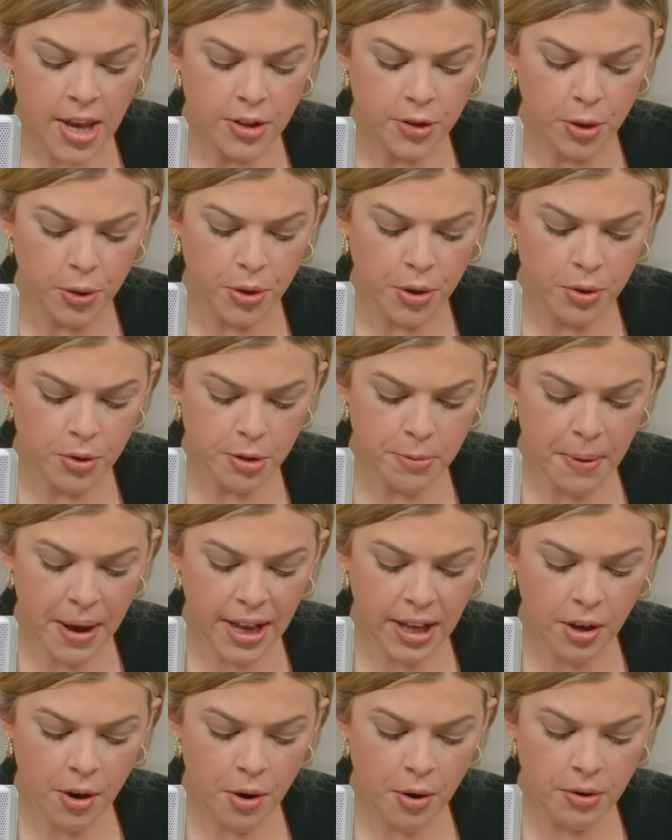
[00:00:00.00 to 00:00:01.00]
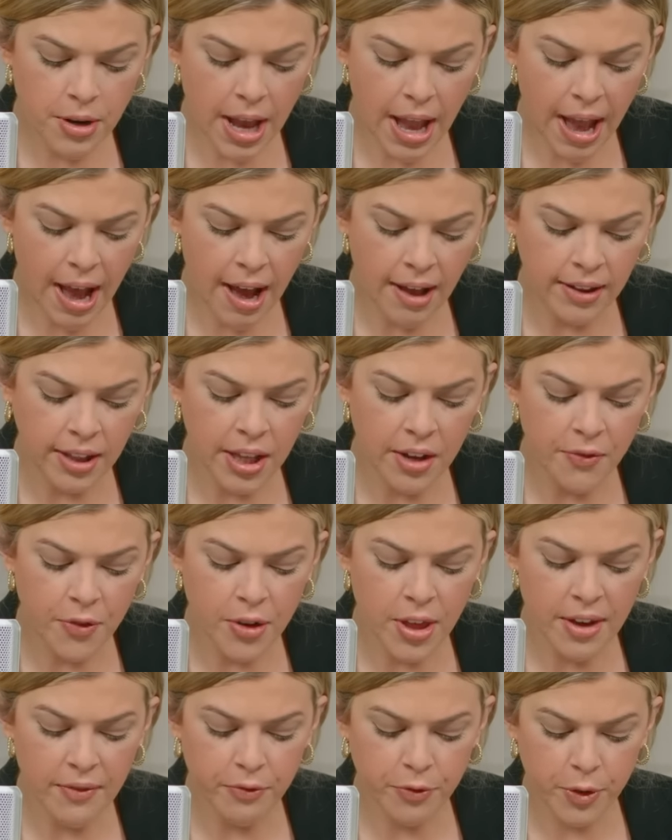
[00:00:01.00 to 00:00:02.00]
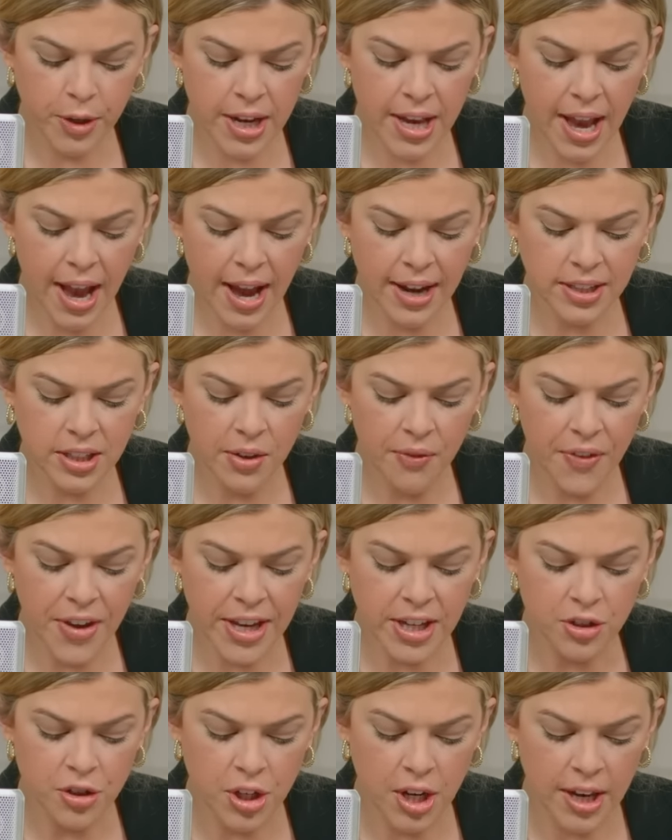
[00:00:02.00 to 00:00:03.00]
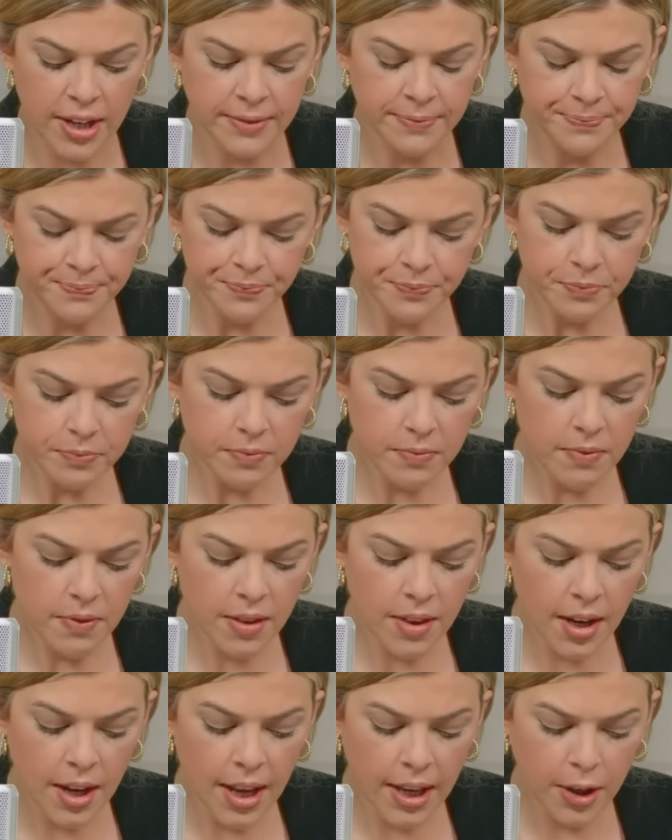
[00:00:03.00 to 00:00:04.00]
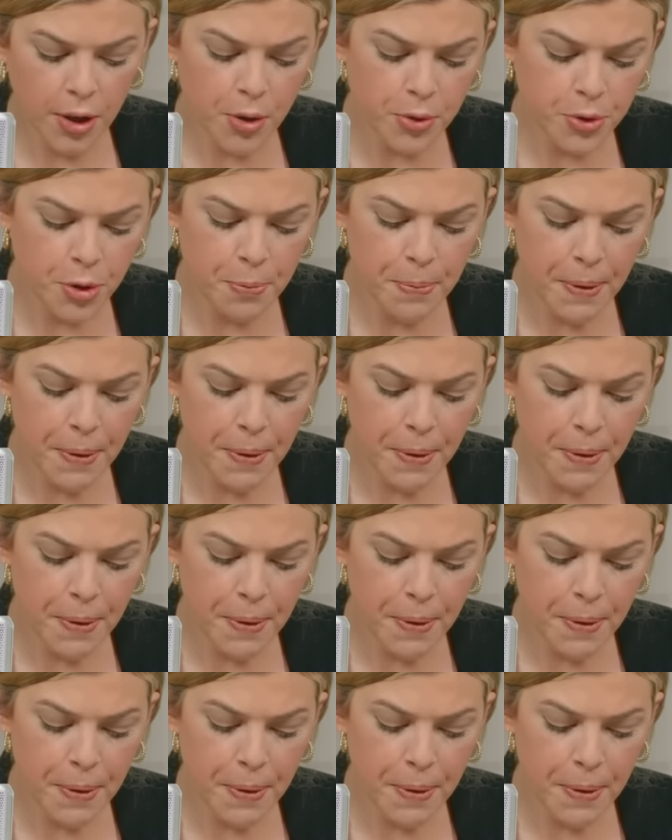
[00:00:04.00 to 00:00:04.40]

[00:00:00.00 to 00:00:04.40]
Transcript: So use my code Allie for that free activation. Go to